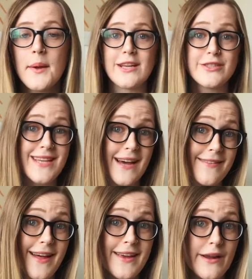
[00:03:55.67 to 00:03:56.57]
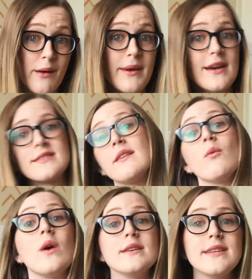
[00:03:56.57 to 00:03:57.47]
I just added that here because it
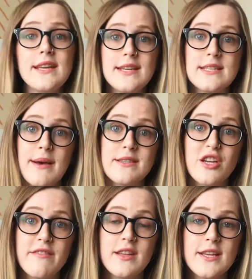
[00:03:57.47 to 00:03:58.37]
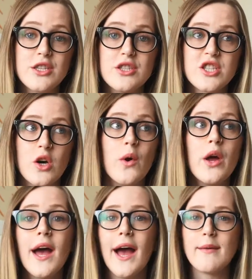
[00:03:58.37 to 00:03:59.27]
was eight days past ovulation, so
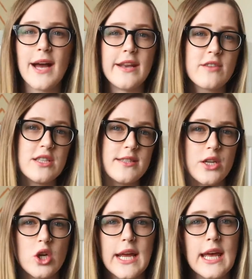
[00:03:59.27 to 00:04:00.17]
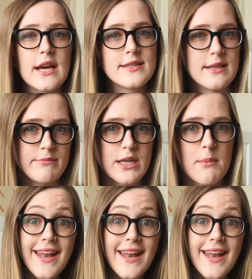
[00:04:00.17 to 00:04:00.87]
I'm kind of considering symptom.